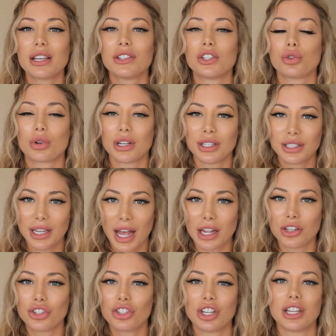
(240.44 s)
is your
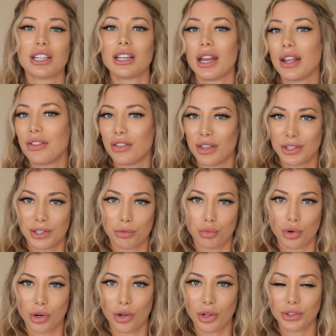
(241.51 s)
intention in this
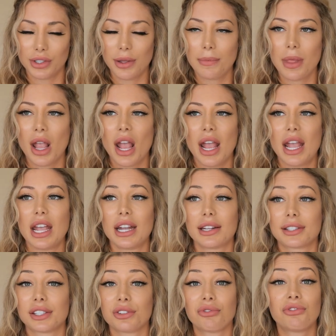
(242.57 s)
world.
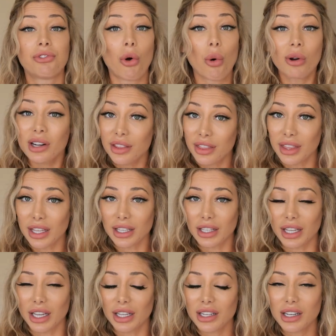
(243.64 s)
It's
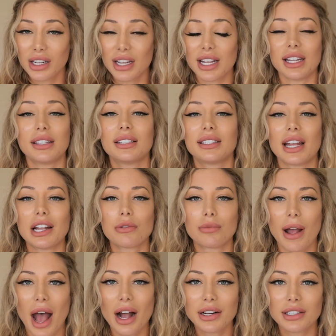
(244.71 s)
forward-thinking, it's
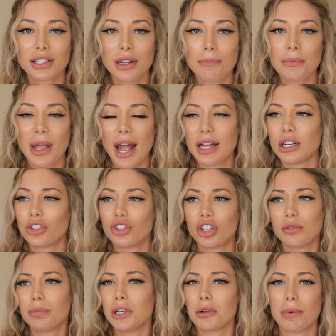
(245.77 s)
direct, and it
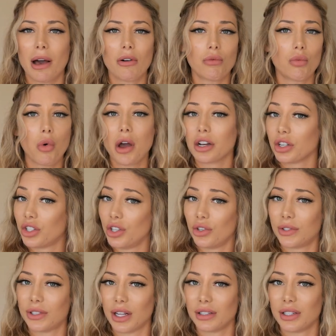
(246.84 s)
should be about 1 or 2
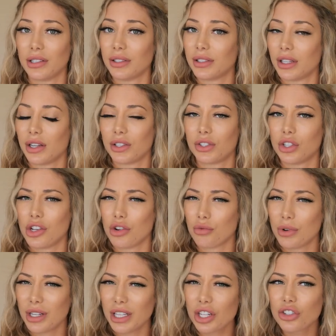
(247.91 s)
sentences. So you're
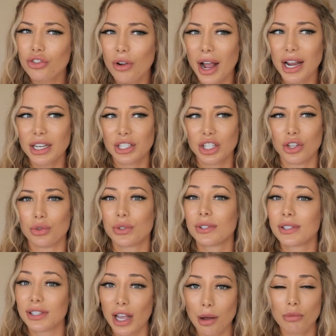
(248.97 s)
really trying to
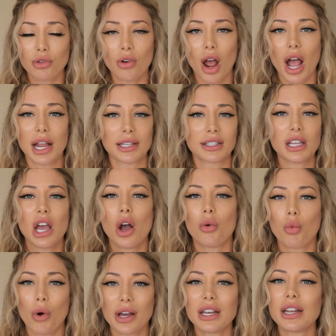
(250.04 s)
summarize
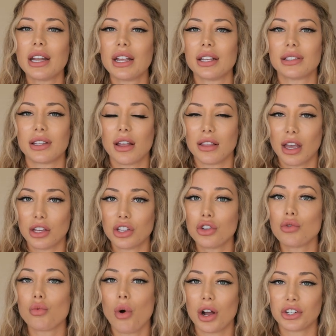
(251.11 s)
what it is that
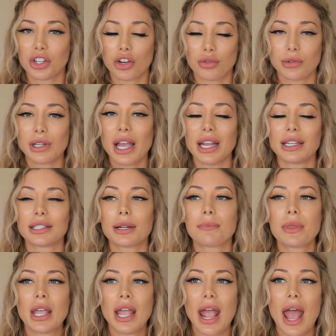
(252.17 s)
you want to create.
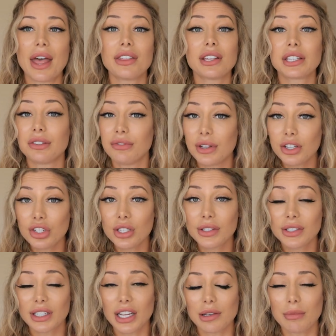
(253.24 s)
And this vision
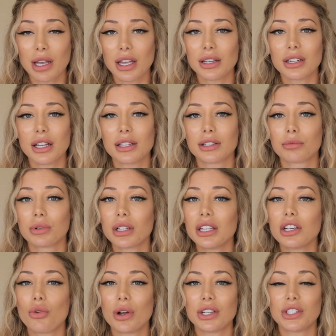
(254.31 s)
statement is
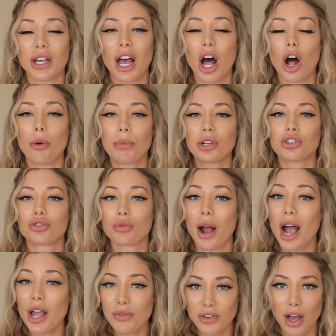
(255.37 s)
really going to help
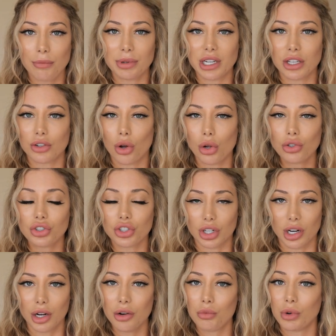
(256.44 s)
drive company
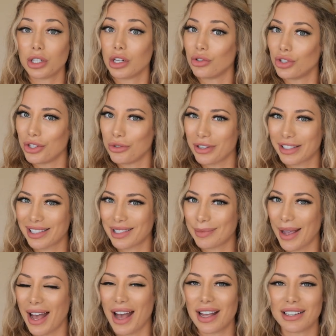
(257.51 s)
culture when you do
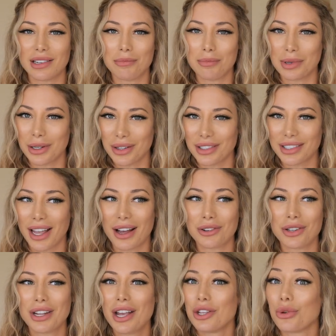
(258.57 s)
expand and build out
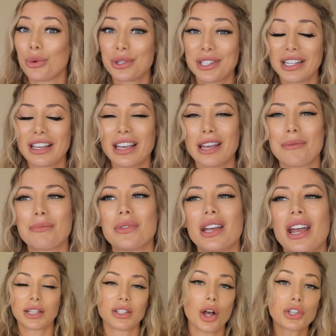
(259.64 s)
your team.
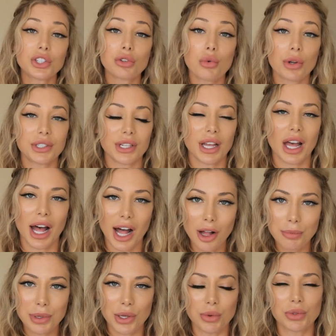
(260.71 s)
It's also going to
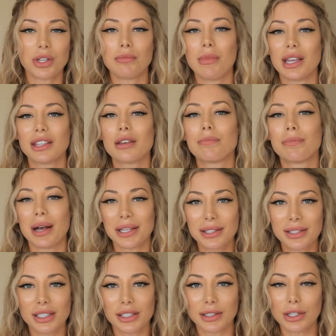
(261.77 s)
help you to make the
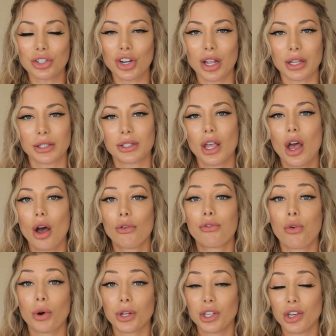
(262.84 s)
best decisions
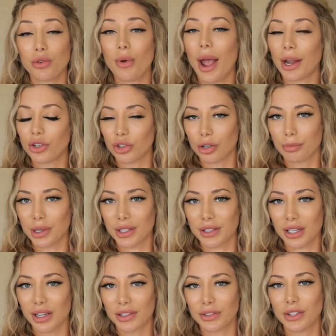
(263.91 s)
for you and your
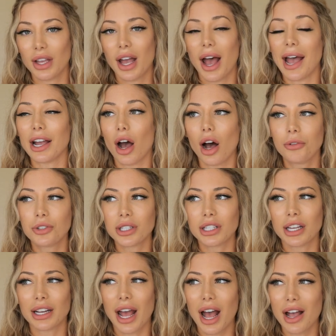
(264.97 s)
business. I often
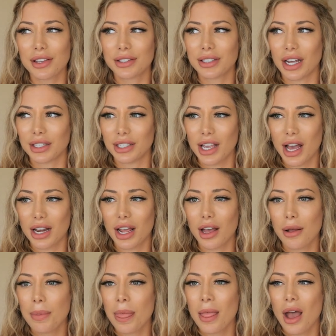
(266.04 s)
get asked,
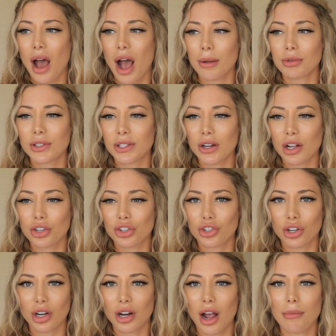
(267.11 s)
Tatiana, I'm just not
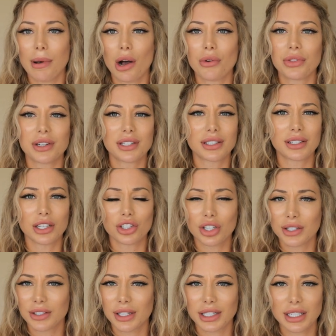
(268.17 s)
sure about the
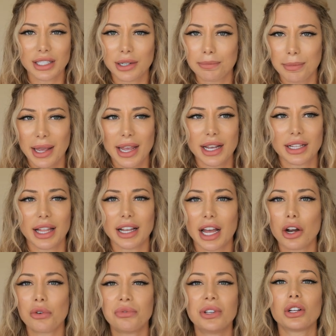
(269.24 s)
decisions I need to make. Like, I
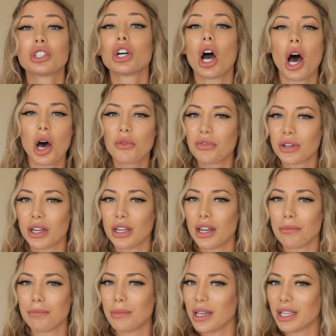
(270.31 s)
don't feel confident
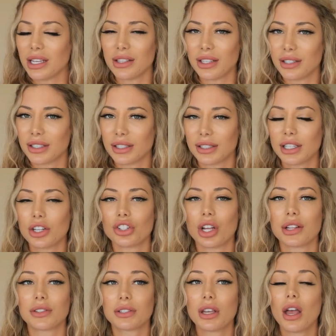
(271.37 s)
in making these
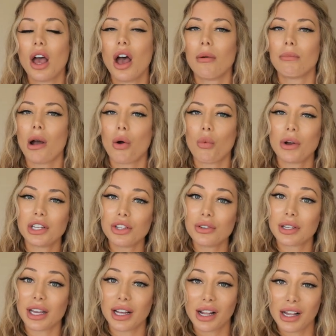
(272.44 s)
decisions. But when you
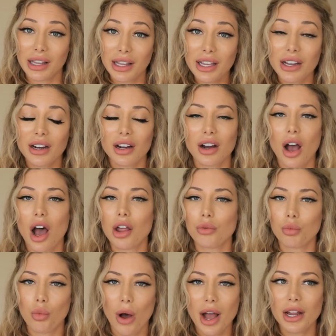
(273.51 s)
get clear
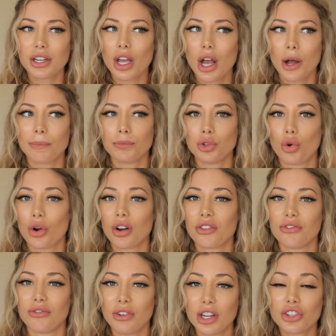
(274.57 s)
on what your
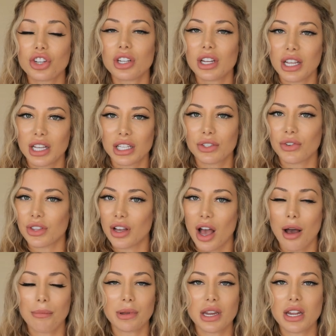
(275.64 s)
vision is for the
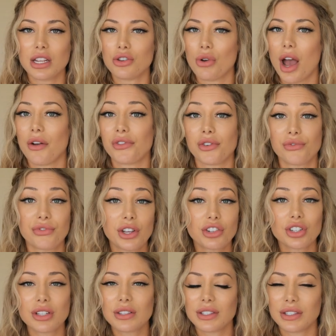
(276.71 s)
company, you have your
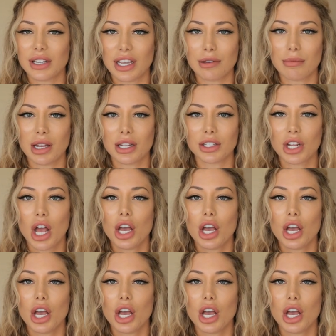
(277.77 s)
vision statement,